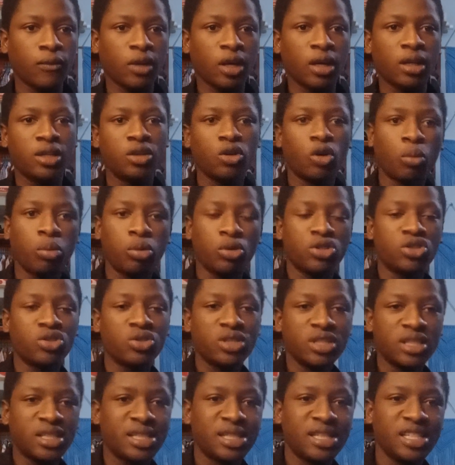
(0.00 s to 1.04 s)
the
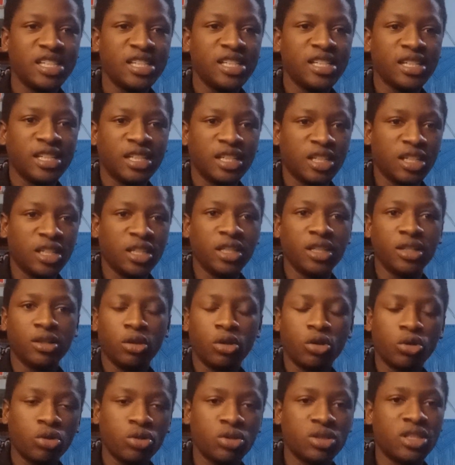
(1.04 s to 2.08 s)
opportunity in the
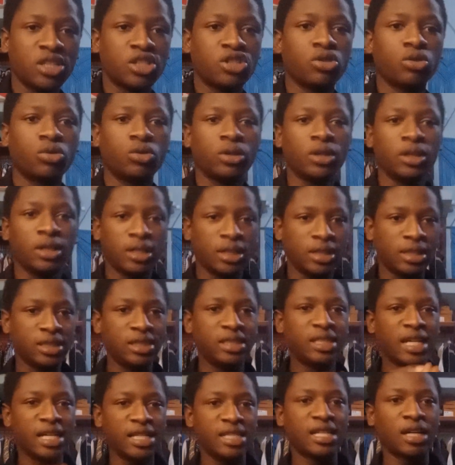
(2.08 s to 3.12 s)
London session.
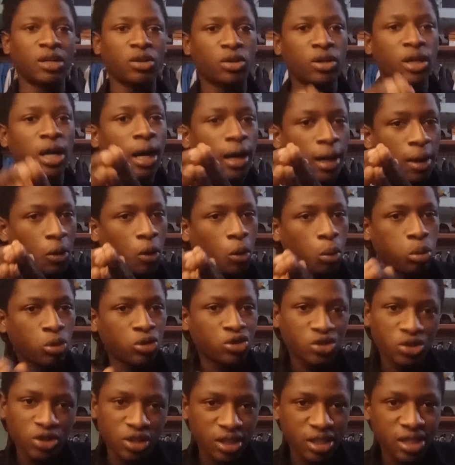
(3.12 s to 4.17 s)
Here is another
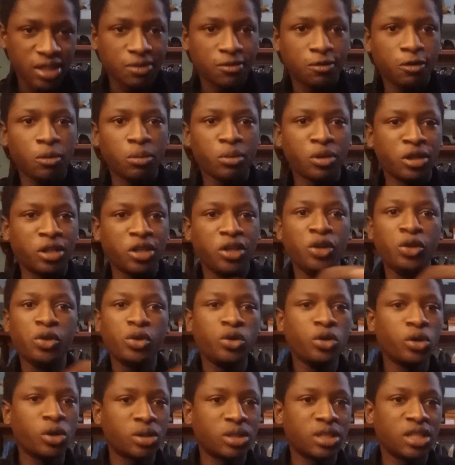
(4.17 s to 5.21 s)
opportunity for me. The New
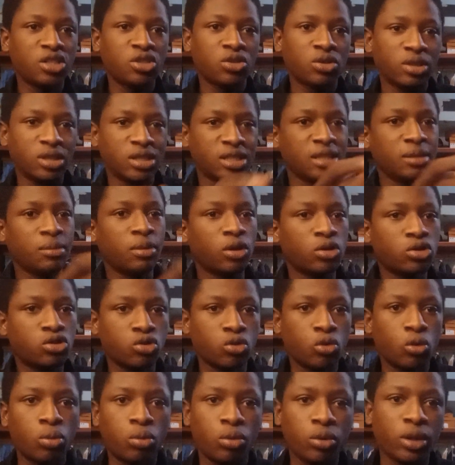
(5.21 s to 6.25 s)
York session is about
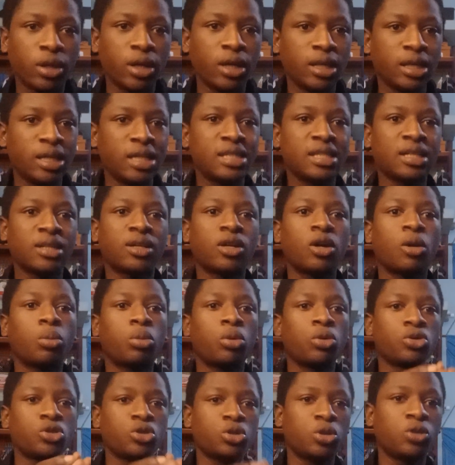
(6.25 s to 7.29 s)
to open. Here's another
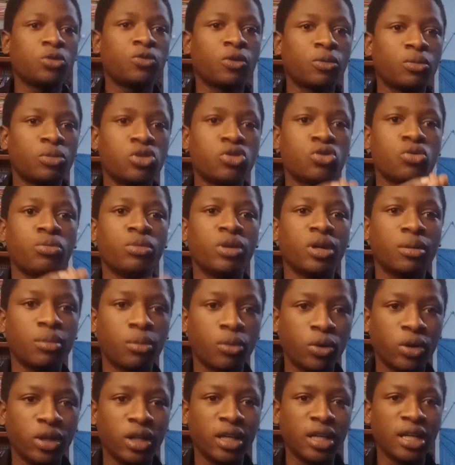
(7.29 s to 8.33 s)
opportunity for me to make
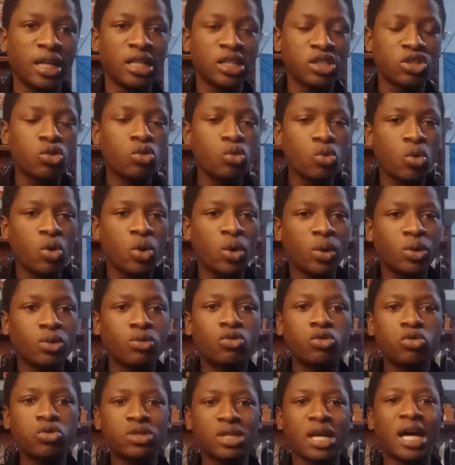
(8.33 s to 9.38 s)
money. So
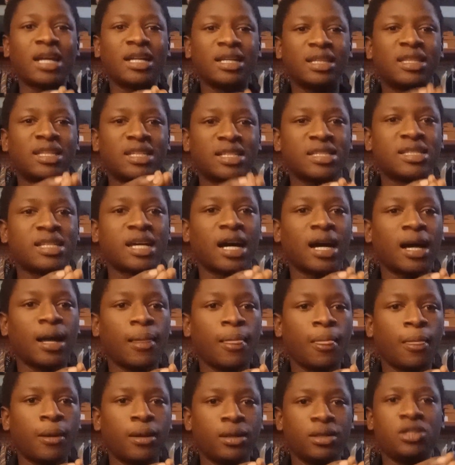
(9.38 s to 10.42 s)
those are the things that
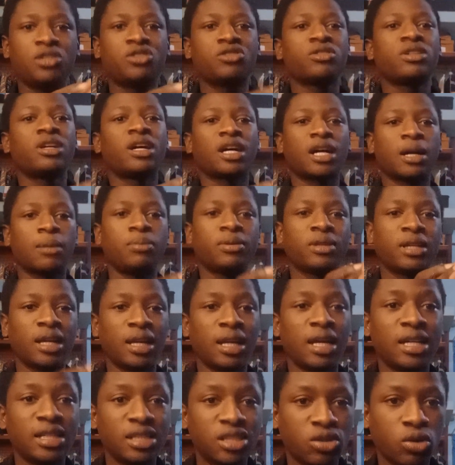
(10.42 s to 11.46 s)
they should have
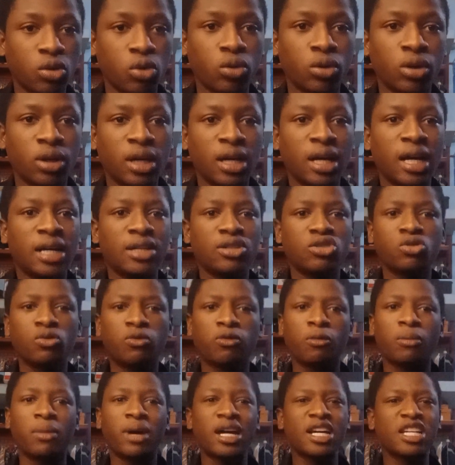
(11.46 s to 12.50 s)
capitalized on. And so
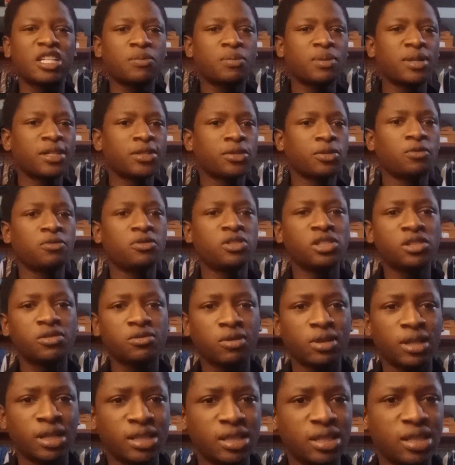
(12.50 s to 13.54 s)
from my experience of trading
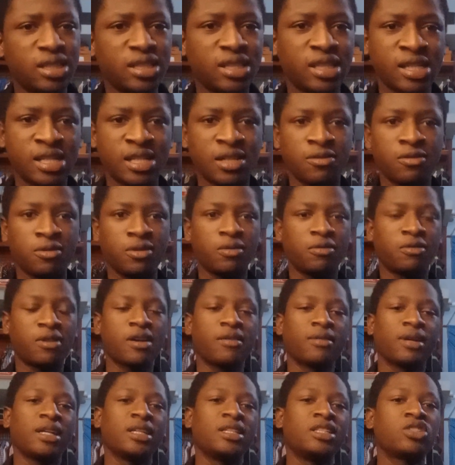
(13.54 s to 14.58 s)
volatility in
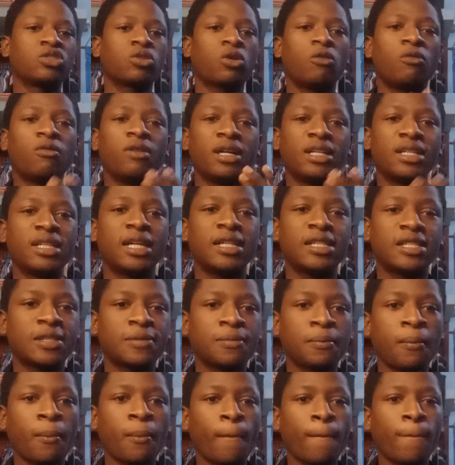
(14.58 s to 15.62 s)
75, I discovered that
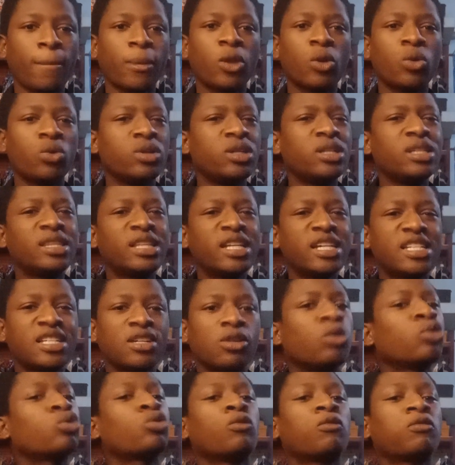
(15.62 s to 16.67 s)
it takes a
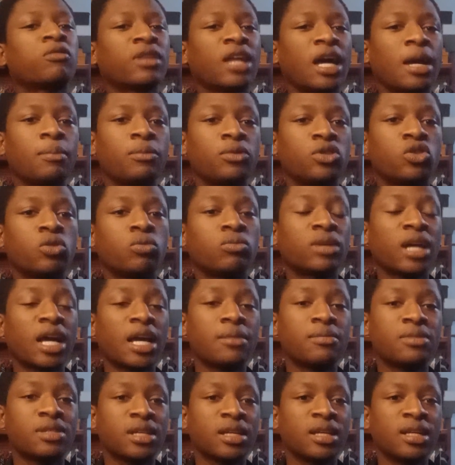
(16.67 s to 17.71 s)
lot of time.
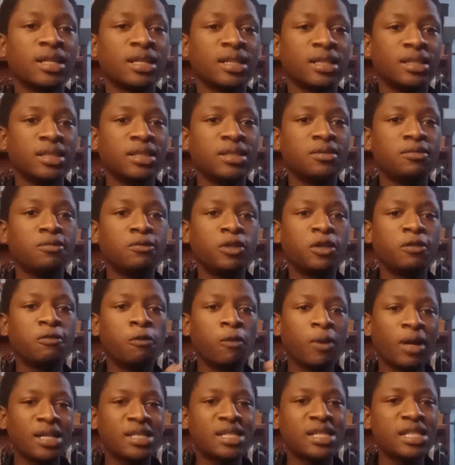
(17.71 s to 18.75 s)
Sometimes the
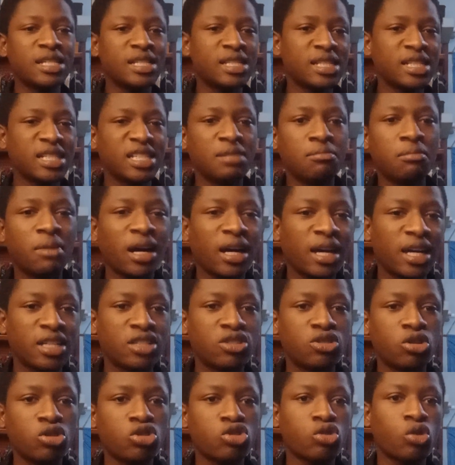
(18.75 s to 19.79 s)
volatility in the
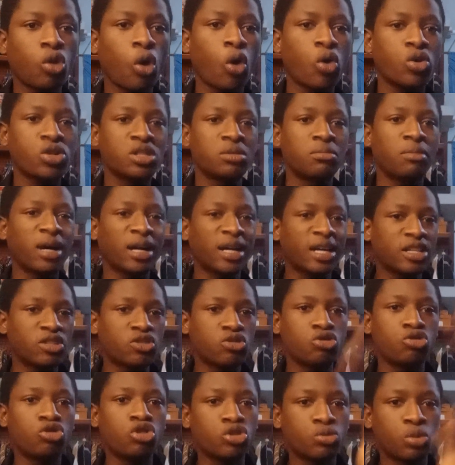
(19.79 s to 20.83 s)
market just causes the market
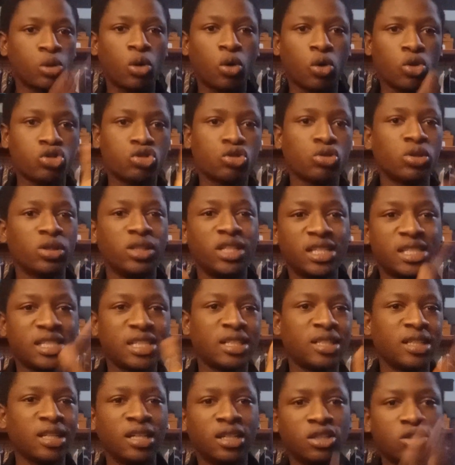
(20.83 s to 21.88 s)
to just be
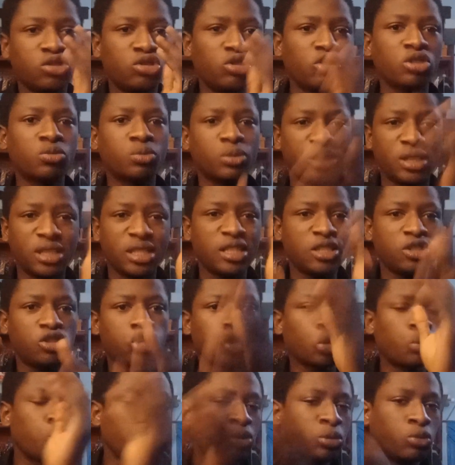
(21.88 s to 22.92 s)
consolidating. You just be seeing
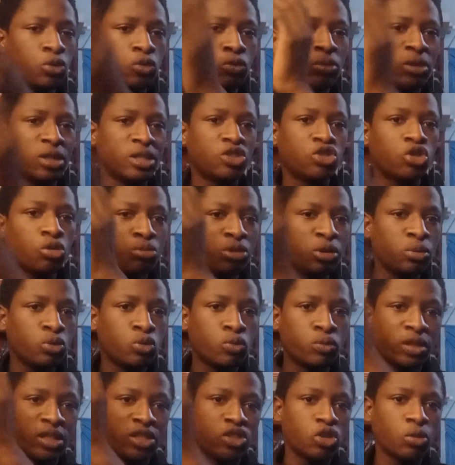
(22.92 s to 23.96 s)
choppy movement. You
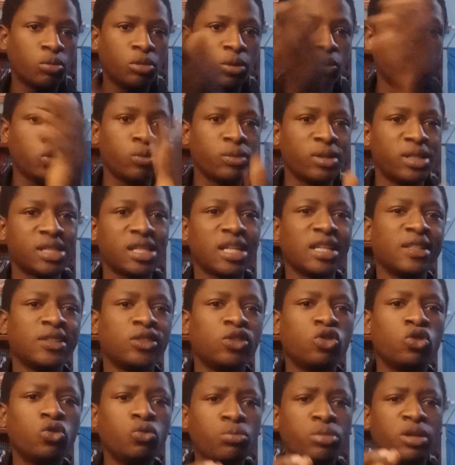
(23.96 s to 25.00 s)

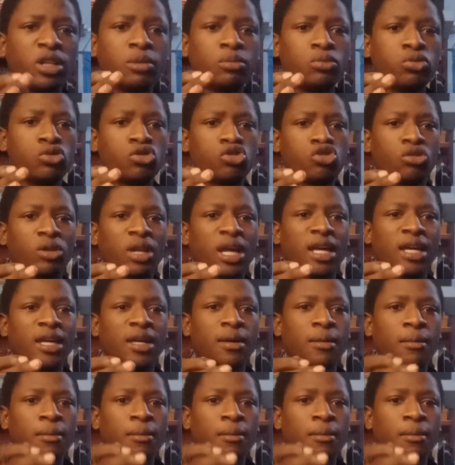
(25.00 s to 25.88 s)
won't be able to